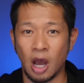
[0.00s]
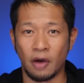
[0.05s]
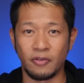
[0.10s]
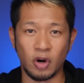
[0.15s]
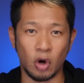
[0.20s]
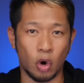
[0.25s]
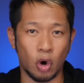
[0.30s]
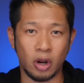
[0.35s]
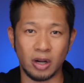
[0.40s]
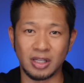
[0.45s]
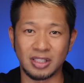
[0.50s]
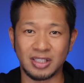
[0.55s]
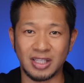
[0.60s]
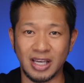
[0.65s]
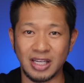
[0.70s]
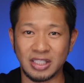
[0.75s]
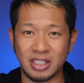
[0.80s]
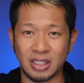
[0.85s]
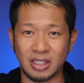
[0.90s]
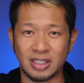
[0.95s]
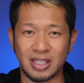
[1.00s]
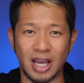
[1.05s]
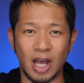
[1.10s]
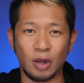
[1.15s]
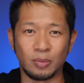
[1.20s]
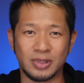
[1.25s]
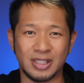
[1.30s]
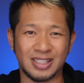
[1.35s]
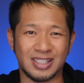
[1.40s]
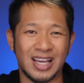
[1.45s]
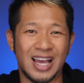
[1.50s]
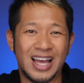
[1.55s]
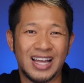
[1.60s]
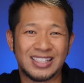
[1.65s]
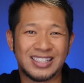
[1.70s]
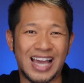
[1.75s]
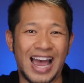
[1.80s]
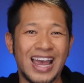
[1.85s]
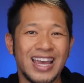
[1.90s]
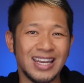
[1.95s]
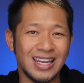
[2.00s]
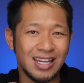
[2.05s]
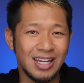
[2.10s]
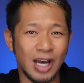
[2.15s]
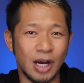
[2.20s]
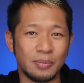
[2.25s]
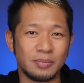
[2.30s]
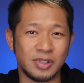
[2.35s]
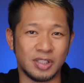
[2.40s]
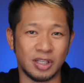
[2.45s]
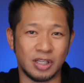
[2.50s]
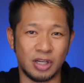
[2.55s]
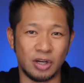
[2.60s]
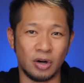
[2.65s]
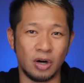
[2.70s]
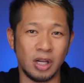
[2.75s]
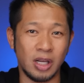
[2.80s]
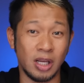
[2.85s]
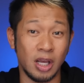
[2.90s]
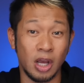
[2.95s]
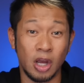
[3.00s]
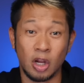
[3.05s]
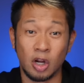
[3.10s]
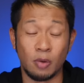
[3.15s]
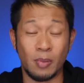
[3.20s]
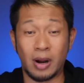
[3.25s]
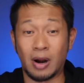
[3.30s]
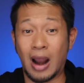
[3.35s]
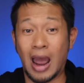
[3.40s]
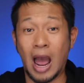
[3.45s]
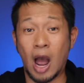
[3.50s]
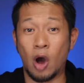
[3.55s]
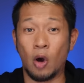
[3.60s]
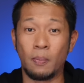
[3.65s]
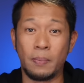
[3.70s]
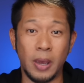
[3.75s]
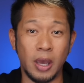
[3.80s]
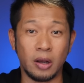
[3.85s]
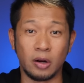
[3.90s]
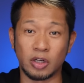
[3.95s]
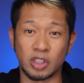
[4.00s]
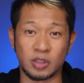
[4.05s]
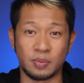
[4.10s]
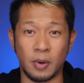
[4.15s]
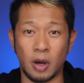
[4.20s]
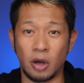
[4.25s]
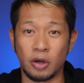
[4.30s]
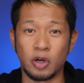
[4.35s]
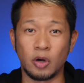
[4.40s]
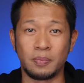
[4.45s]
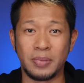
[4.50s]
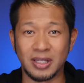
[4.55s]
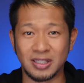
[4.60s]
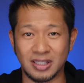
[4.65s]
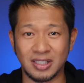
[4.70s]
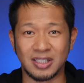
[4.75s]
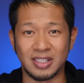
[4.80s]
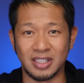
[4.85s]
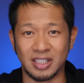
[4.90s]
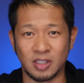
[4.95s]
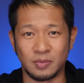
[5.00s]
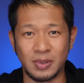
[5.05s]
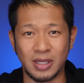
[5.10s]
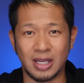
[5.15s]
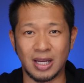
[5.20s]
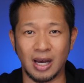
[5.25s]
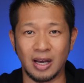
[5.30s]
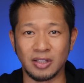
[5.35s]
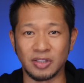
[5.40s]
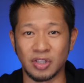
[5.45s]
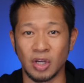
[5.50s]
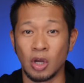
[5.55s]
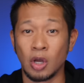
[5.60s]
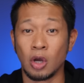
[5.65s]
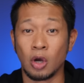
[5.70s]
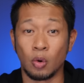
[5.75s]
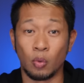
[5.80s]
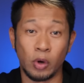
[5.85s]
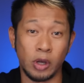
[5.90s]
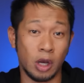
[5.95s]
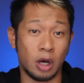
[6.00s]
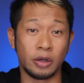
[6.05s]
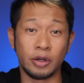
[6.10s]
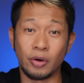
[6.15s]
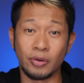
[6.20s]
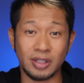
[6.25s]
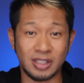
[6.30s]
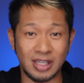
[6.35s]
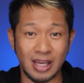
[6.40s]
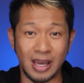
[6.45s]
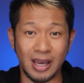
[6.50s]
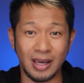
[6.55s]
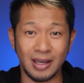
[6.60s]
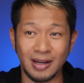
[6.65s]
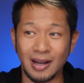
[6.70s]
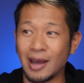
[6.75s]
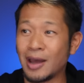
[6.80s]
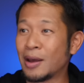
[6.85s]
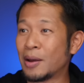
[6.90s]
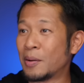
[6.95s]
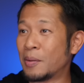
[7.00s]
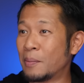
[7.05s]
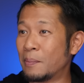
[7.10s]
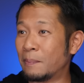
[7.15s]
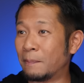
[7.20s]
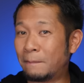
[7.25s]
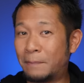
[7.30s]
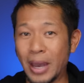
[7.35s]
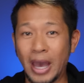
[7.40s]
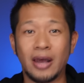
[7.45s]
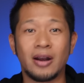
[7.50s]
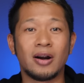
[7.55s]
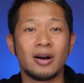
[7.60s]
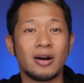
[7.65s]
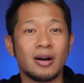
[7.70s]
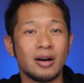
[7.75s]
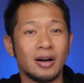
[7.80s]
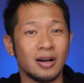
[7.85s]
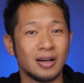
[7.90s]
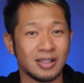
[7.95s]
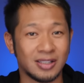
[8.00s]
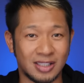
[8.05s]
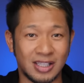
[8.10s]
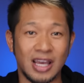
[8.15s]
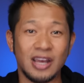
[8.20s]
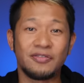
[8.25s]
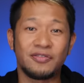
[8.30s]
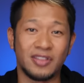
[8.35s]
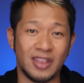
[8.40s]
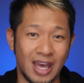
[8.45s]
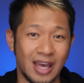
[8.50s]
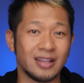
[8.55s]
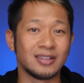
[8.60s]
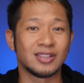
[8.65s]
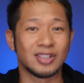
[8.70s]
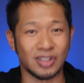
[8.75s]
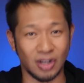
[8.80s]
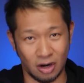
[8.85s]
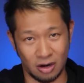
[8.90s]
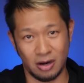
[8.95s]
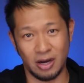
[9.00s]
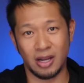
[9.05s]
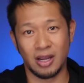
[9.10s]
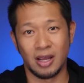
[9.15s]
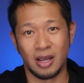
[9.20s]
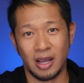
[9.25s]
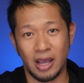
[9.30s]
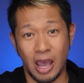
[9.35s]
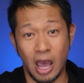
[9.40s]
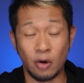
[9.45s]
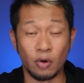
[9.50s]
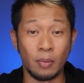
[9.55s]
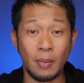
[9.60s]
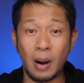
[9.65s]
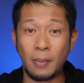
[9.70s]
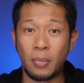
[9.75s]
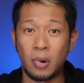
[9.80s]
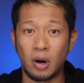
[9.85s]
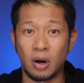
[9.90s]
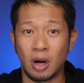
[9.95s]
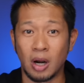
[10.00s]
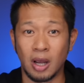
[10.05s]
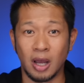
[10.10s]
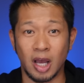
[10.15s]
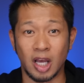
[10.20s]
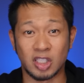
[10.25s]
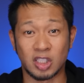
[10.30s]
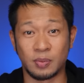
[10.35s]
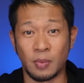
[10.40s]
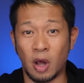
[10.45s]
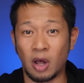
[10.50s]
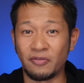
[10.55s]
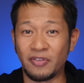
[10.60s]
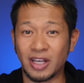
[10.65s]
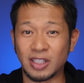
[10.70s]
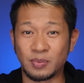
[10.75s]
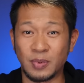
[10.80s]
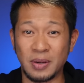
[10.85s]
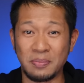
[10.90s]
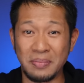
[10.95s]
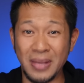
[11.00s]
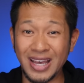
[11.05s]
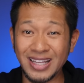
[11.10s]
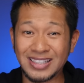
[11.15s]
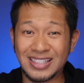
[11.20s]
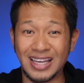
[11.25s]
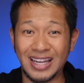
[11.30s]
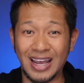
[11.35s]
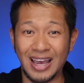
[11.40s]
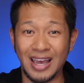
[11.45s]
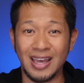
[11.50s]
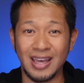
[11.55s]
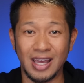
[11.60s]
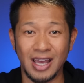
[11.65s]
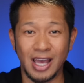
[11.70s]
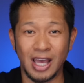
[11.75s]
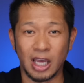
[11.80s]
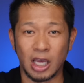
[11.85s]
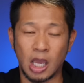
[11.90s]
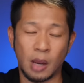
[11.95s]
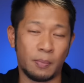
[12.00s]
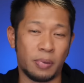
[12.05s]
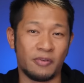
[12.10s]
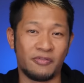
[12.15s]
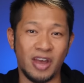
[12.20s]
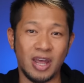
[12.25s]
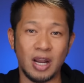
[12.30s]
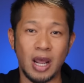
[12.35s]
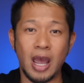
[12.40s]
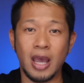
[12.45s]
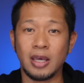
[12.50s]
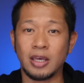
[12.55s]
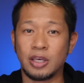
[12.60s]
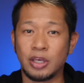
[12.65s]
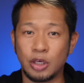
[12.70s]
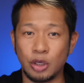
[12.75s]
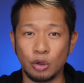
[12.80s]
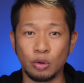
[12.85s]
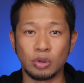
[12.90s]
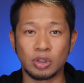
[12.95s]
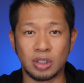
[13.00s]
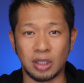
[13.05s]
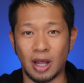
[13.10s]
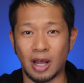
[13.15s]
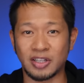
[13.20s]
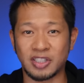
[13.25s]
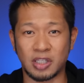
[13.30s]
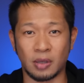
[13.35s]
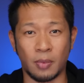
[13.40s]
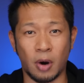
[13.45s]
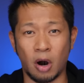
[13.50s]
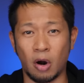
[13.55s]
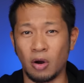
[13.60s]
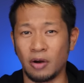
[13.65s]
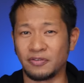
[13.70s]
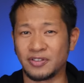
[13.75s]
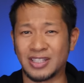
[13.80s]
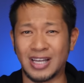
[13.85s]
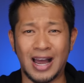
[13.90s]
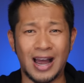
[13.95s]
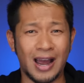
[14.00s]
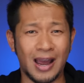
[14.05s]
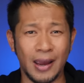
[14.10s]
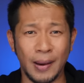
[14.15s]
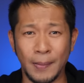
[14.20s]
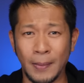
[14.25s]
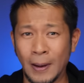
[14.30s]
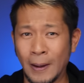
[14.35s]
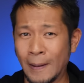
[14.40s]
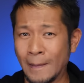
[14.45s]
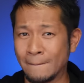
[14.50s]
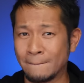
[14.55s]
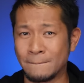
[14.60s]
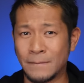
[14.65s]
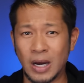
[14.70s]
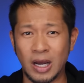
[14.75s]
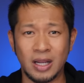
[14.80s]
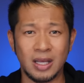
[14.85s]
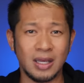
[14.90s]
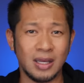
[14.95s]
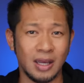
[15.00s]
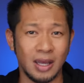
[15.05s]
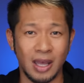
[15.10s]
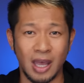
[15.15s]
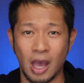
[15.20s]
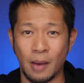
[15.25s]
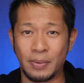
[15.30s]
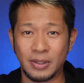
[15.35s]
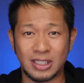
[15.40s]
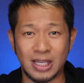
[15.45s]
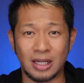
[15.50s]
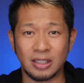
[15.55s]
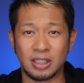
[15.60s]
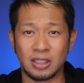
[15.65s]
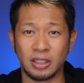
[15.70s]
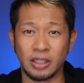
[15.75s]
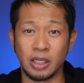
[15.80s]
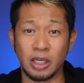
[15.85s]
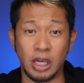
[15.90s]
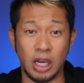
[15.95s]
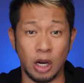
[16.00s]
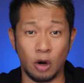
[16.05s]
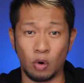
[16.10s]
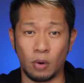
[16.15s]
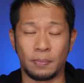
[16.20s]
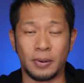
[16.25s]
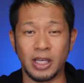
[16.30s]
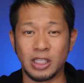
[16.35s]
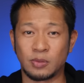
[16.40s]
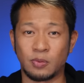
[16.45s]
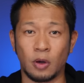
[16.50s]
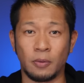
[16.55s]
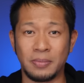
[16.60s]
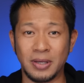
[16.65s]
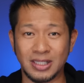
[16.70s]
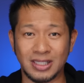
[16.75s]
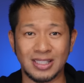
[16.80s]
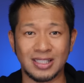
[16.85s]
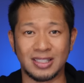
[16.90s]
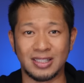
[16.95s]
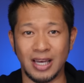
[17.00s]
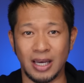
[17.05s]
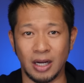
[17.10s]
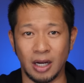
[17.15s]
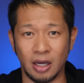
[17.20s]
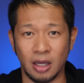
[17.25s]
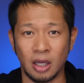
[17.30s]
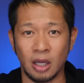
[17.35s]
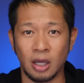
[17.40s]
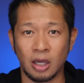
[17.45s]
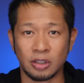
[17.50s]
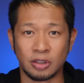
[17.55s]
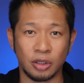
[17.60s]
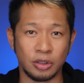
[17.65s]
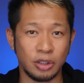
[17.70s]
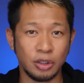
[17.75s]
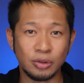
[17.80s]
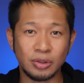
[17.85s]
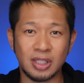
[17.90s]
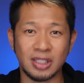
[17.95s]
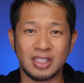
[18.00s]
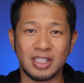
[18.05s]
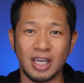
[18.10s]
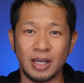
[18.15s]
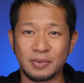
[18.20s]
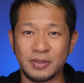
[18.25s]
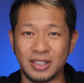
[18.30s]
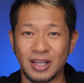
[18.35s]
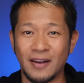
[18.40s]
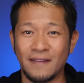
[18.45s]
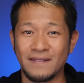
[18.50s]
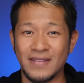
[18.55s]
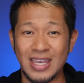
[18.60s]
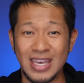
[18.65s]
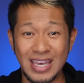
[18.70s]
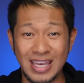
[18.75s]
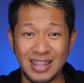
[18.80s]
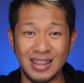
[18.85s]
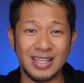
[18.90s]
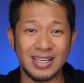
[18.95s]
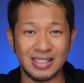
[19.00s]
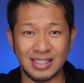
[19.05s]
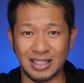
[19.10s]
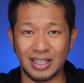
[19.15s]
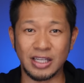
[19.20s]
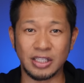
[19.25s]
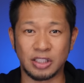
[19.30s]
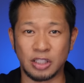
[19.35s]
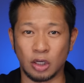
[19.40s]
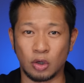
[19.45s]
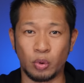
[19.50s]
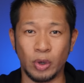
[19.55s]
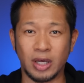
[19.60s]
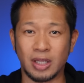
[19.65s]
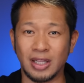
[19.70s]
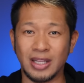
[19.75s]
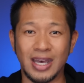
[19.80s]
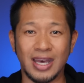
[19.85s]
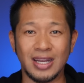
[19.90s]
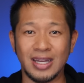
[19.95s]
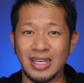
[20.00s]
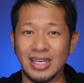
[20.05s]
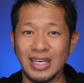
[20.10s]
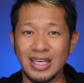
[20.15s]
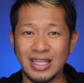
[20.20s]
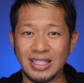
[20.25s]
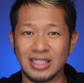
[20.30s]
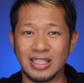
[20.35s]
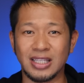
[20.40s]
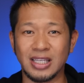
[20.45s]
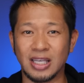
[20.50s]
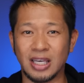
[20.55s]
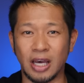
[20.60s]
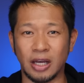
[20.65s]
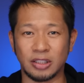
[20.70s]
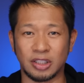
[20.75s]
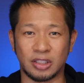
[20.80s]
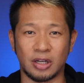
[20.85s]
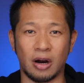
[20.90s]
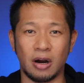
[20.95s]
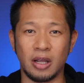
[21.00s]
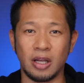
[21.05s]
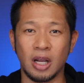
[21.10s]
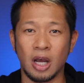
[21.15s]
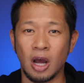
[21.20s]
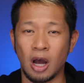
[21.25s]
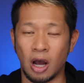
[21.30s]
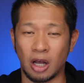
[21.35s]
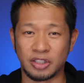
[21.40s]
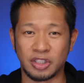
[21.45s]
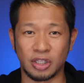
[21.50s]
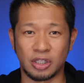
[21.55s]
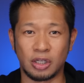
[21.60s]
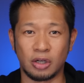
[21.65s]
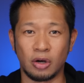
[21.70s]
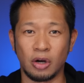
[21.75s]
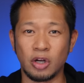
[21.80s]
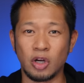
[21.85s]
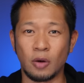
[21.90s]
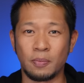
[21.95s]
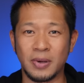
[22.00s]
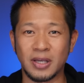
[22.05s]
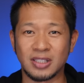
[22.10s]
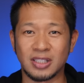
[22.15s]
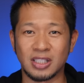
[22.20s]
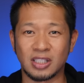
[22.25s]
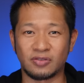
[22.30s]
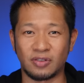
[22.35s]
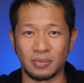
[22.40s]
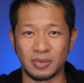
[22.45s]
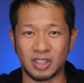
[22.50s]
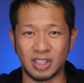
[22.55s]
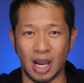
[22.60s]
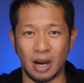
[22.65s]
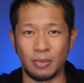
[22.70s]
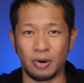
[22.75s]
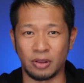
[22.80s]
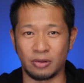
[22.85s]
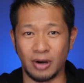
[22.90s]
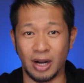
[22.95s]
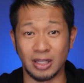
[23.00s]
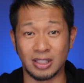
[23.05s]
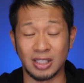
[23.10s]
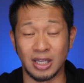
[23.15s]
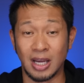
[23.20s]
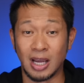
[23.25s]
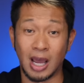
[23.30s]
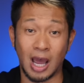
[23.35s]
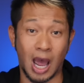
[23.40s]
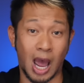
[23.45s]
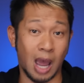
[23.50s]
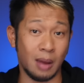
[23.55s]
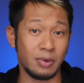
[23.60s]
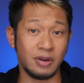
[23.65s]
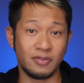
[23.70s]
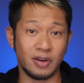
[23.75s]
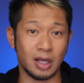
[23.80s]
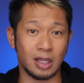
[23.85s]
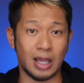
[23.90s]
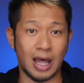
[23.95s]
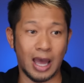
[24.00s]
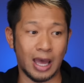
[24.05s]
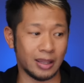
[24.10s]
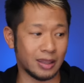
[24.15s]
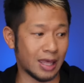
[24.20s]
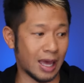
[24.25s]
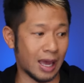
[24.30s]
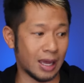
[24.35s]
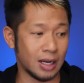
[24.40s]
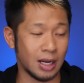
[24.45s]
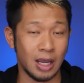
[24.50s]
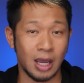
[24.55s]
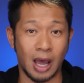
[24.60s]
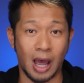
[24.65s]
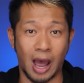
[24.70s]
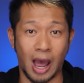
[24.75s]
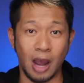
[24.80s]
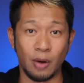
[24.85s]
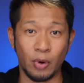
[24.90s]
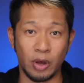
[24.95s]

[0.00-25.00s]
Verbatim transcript: of your organization to help just tighten up security no matter how big or small your business is, because we all know the saying, better safe than sorry. And remember, a small investment made today can prevent a huge loss tomorrow of time, money, and potentially irreplaceable business data. So use the tips in this list to quickly and easily get started on securing your business from cyber threats. I'm even glad that I